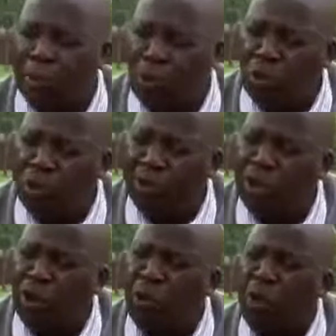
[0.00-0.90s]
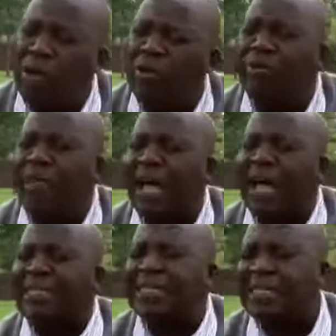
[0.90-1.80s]
you are one of the
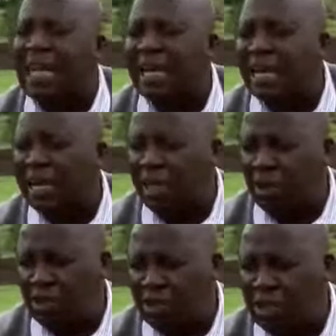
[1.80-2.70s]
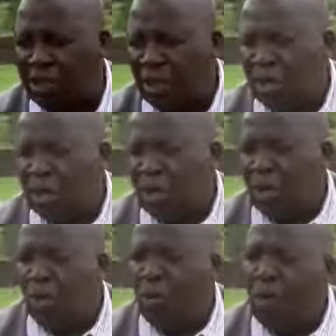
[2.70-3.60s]
unsung heroes who
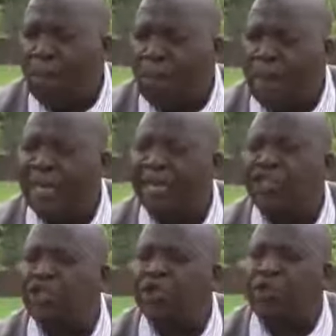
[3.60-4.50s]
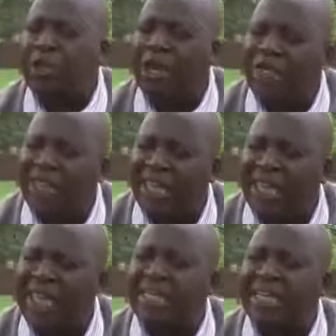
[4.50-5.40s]
managed to navigate and
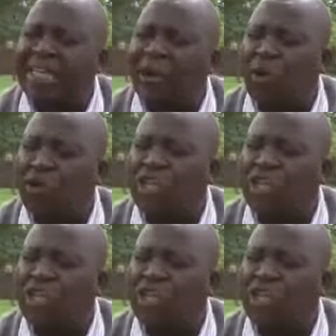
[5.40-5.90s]
negotiate